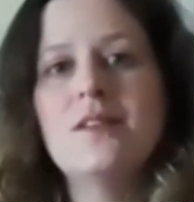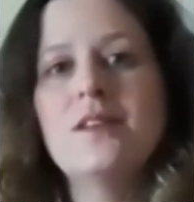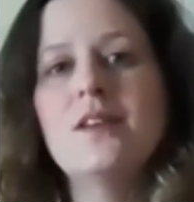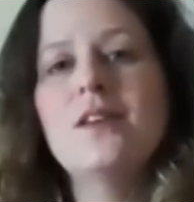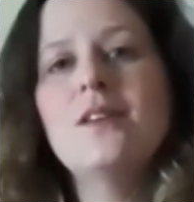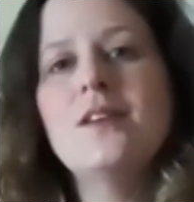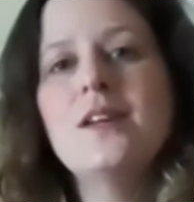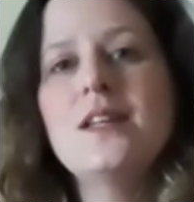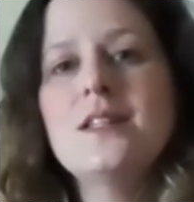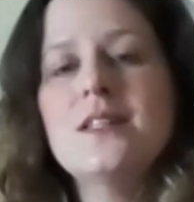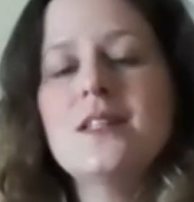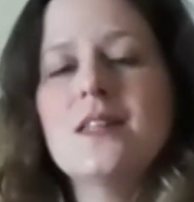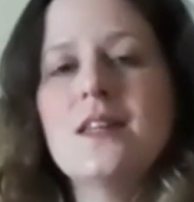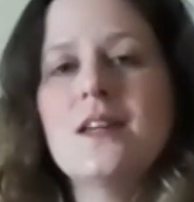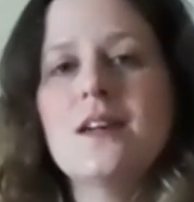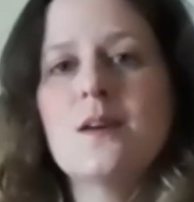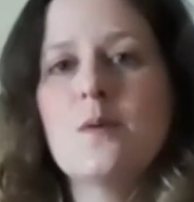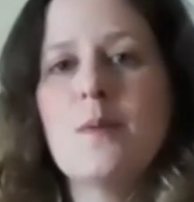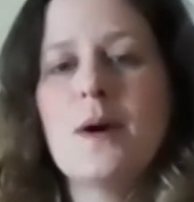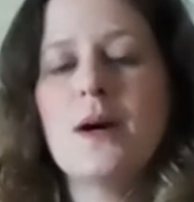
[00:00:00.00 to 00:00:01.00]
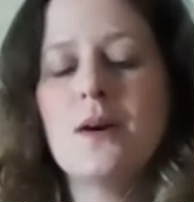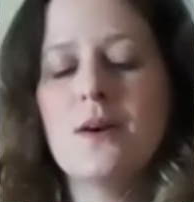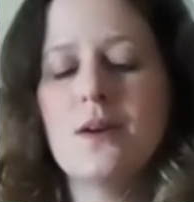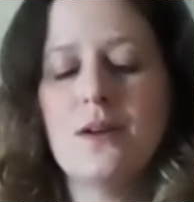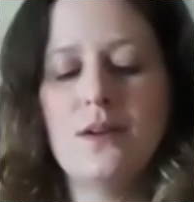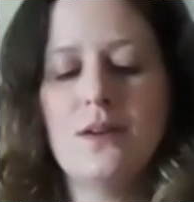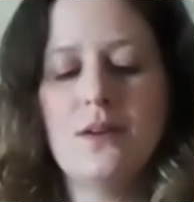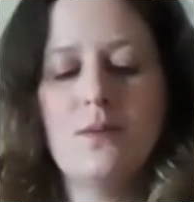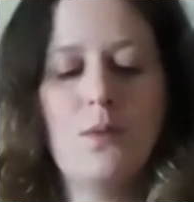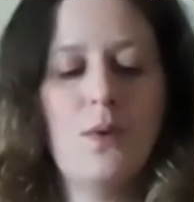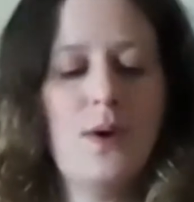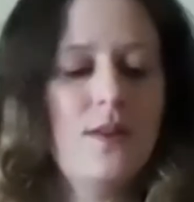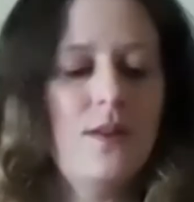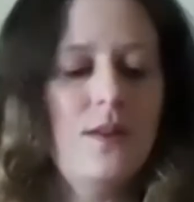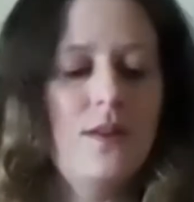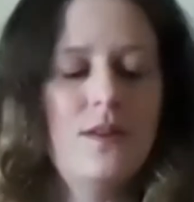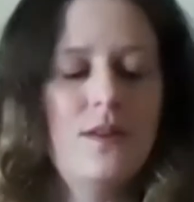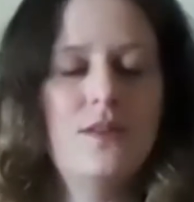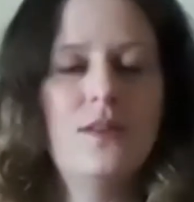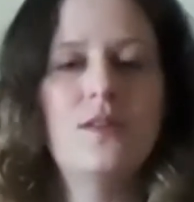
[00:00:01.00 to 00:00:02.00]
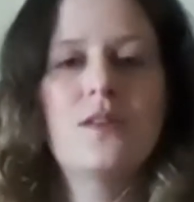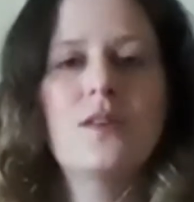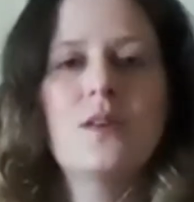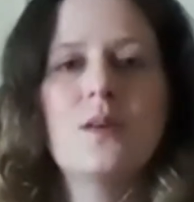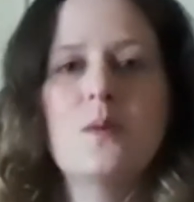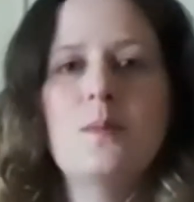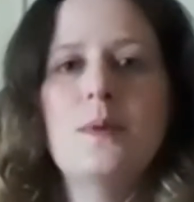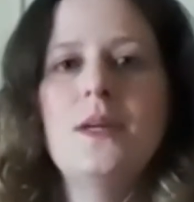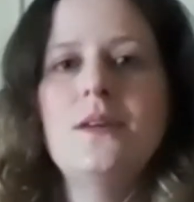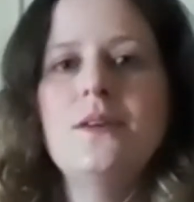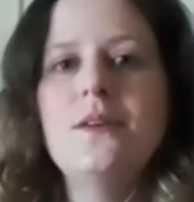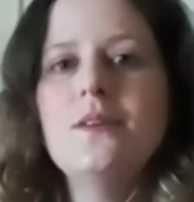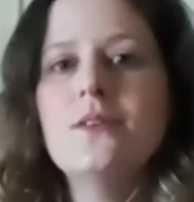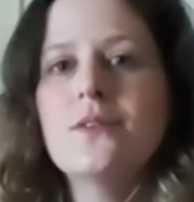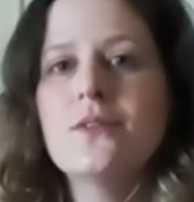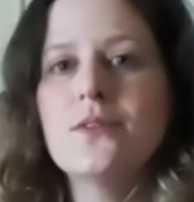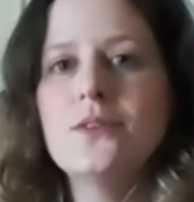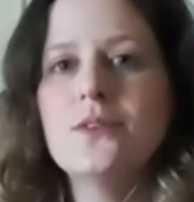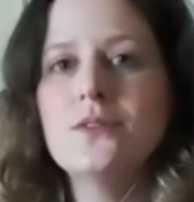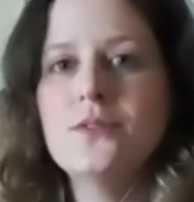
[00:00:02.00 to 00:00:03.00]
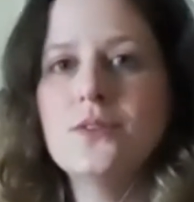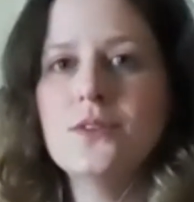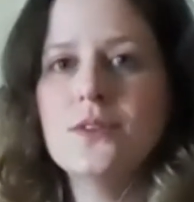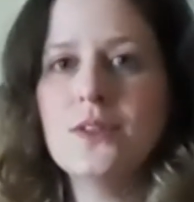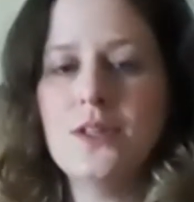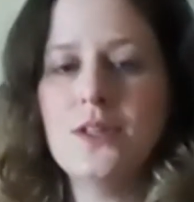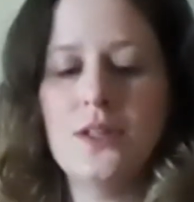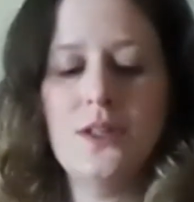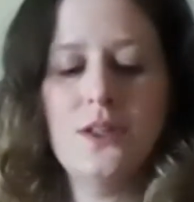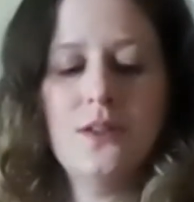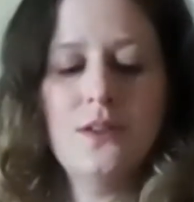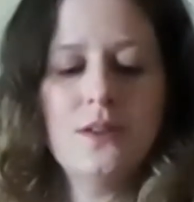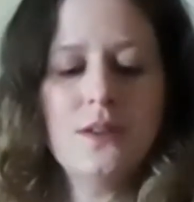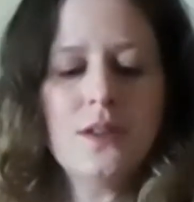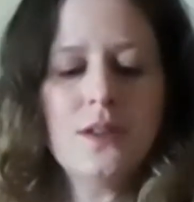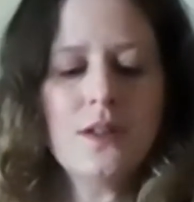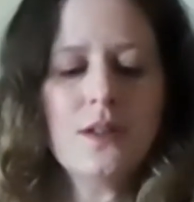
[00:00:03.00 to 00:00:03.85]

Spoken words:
so you need to think about whether this is going to be useful for you.